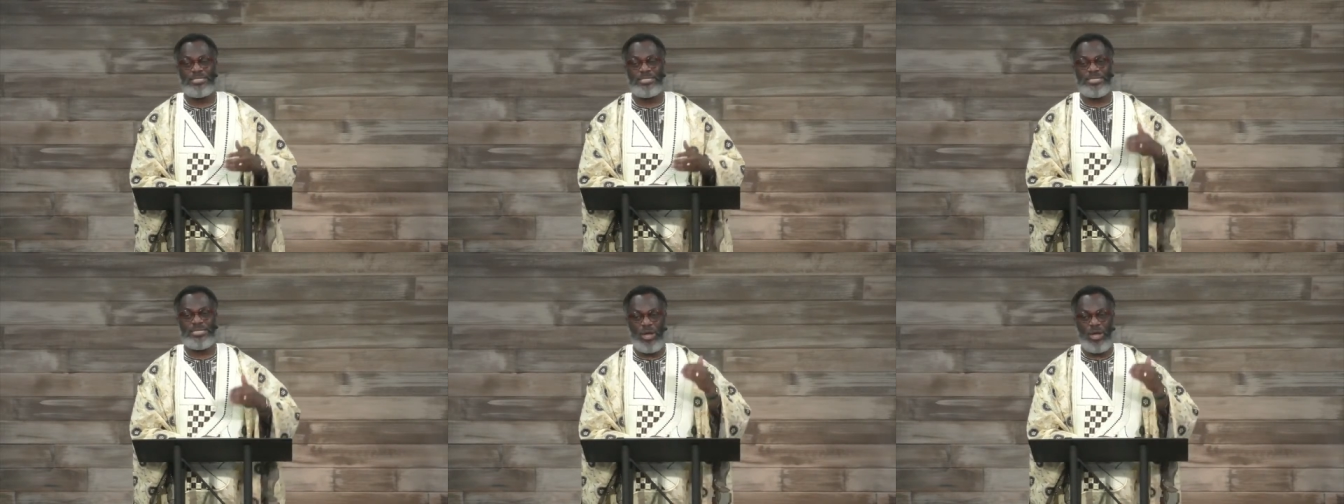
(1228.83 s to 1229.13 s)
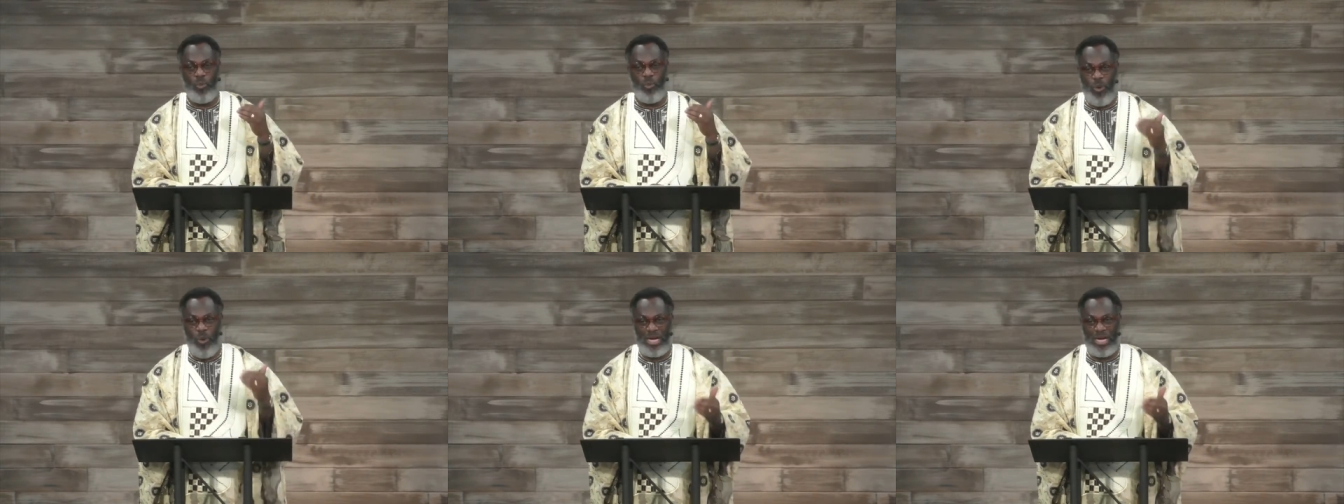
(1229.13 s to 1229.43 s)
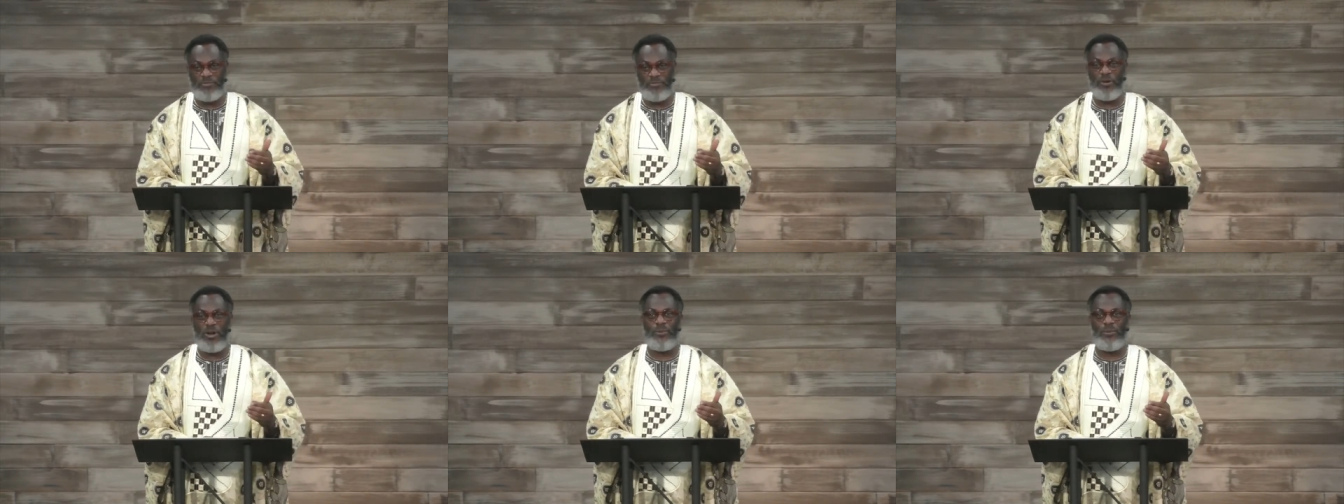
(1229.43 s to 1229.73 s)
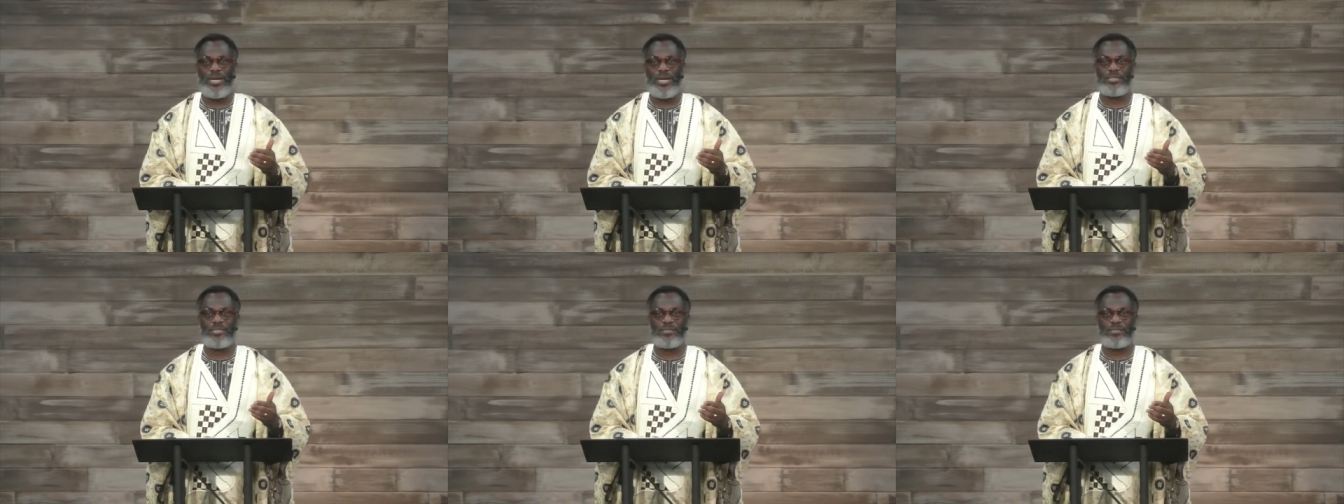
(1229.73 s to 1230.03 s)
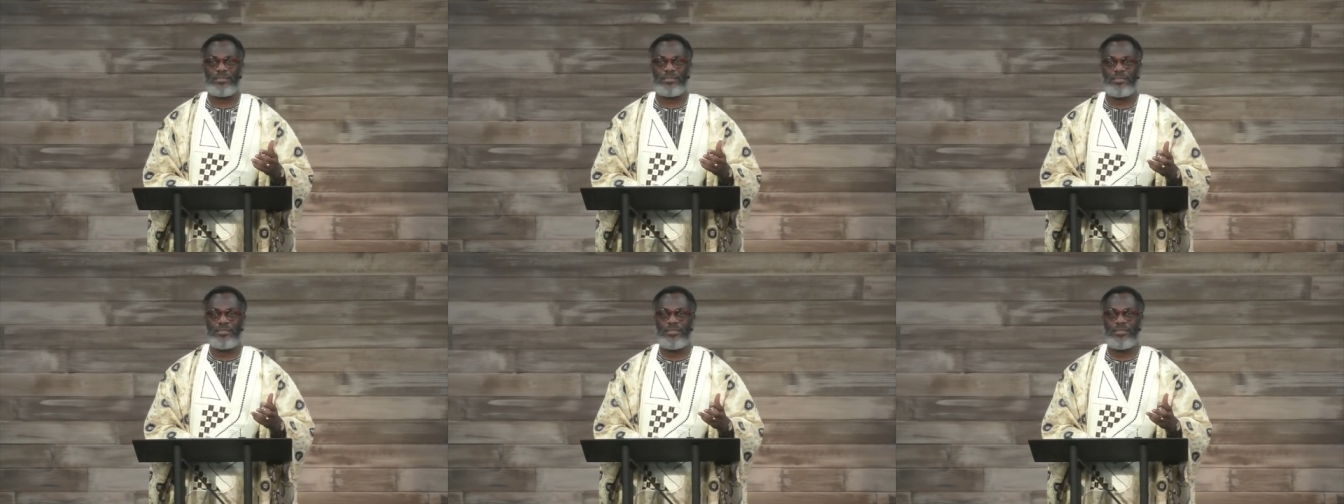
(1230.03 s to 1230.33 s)
They worked for it.
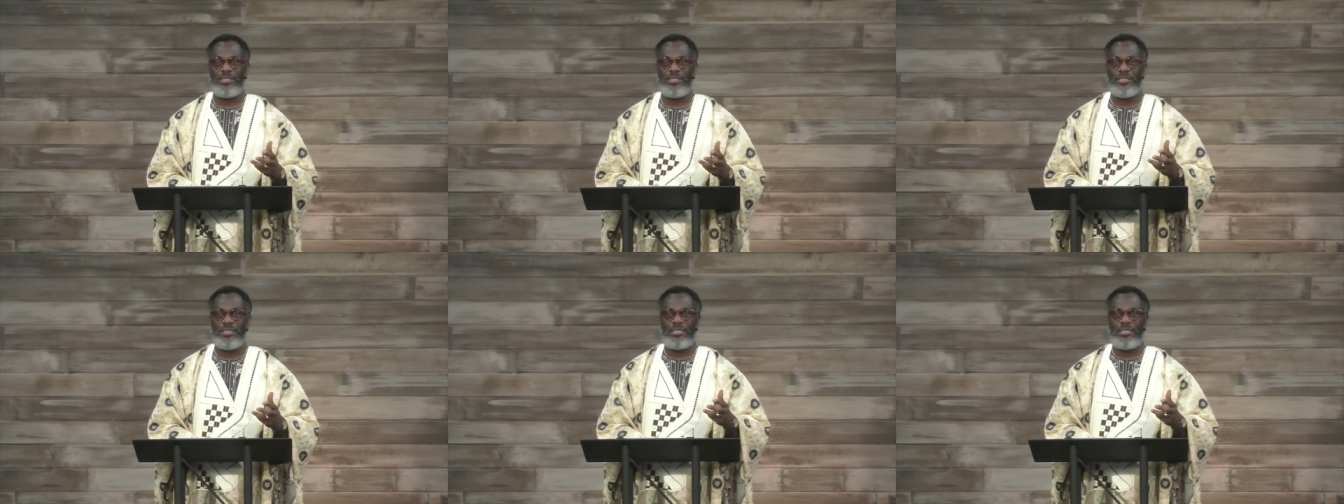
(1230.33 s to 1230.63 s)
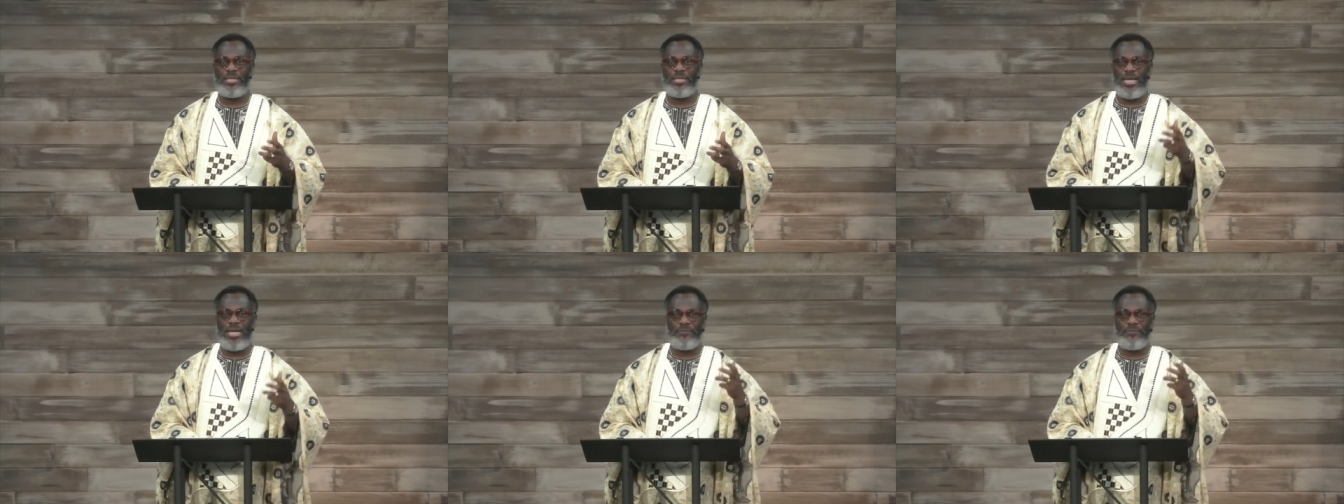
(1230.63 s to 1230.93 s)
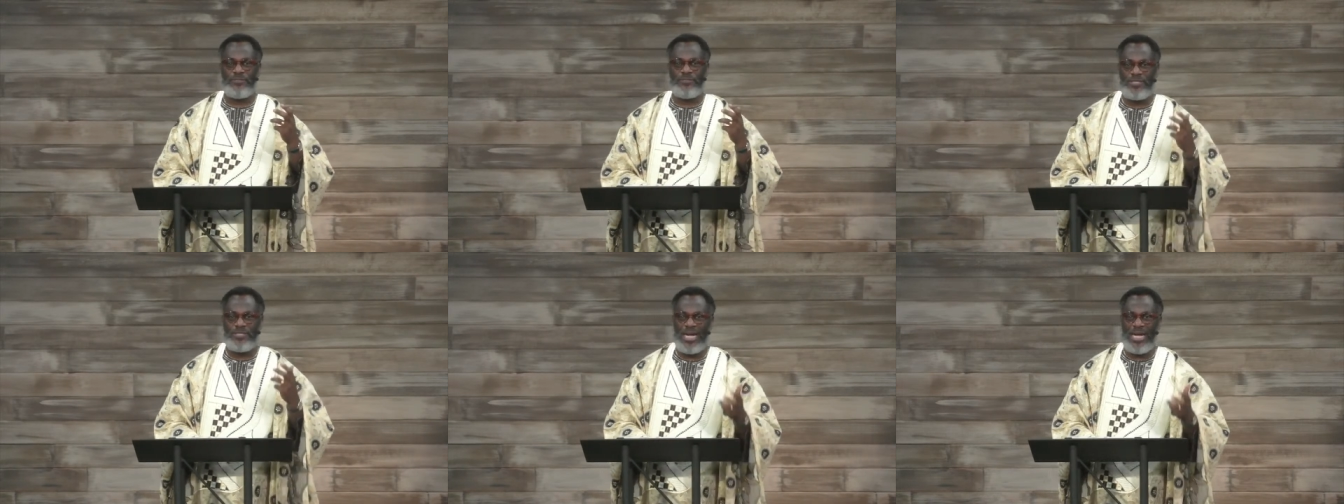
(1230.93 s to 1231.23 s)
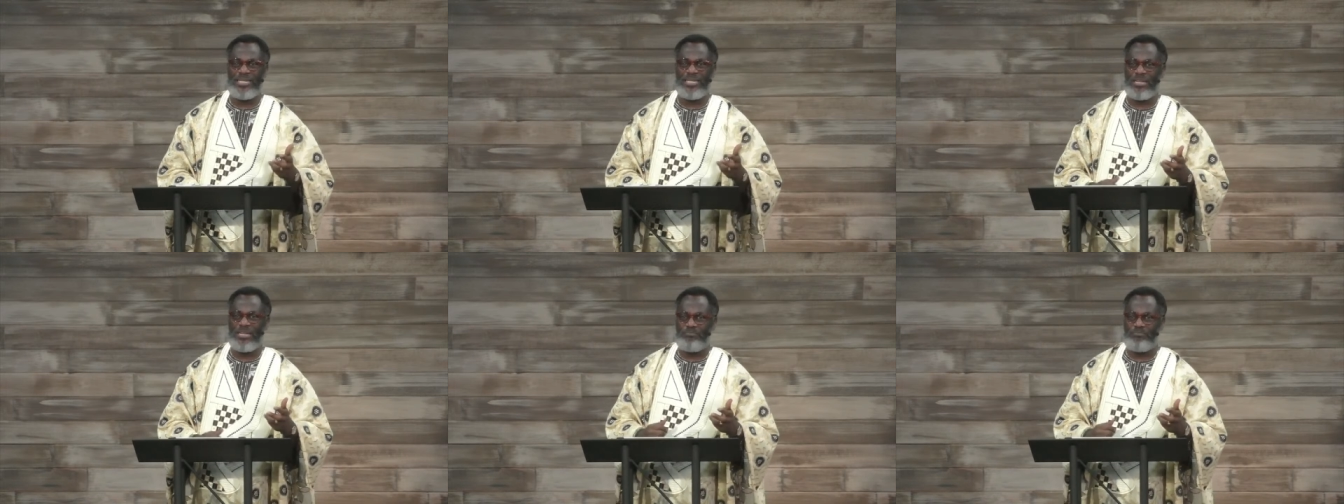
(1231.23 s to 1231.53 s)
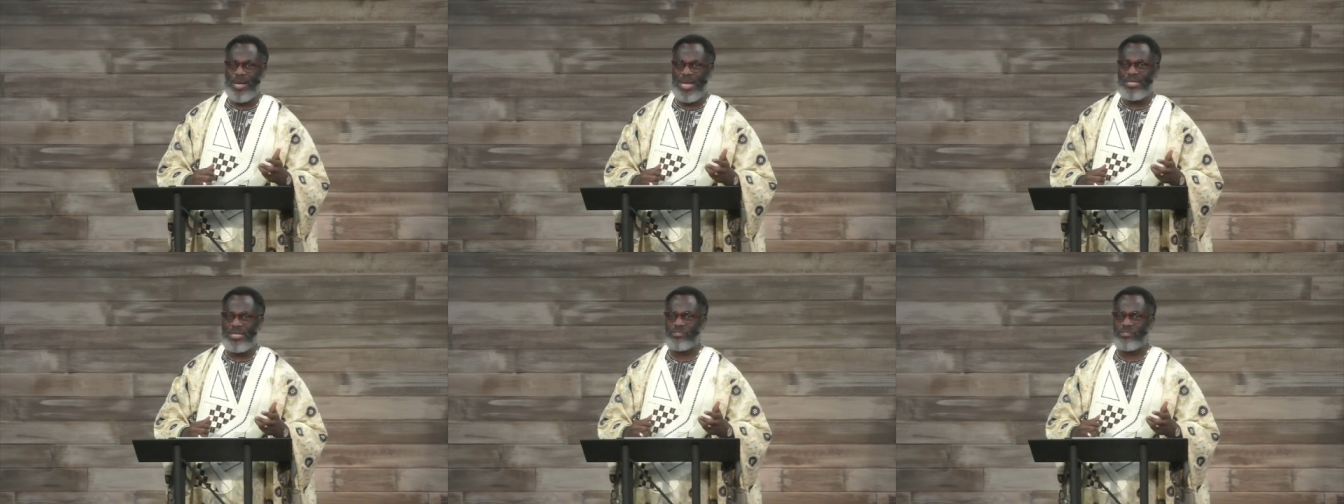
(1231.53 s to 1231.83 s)
They've done the
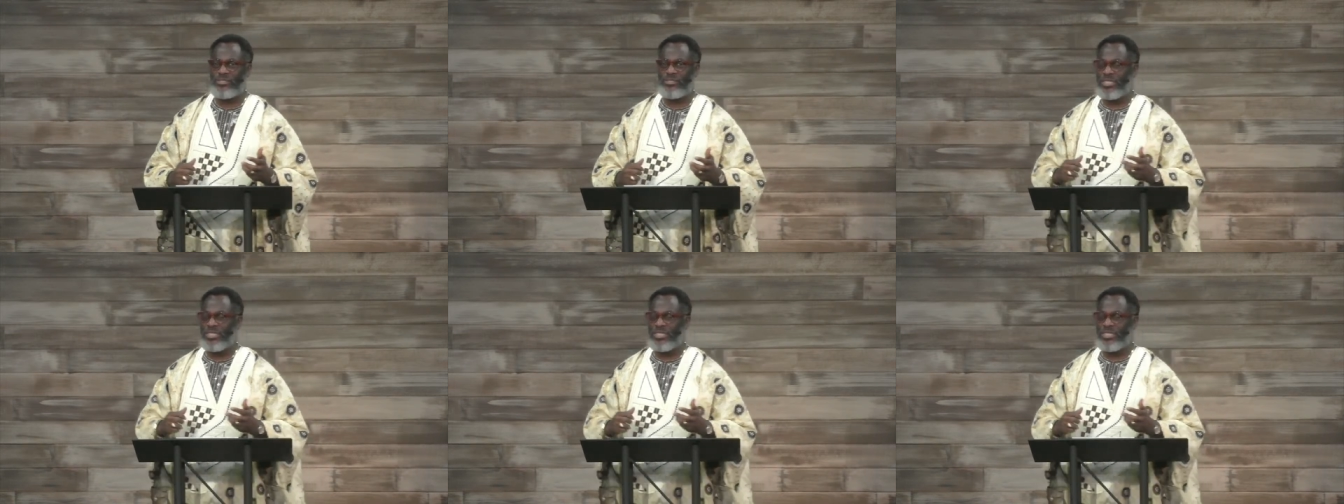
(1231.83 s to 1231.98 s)
best.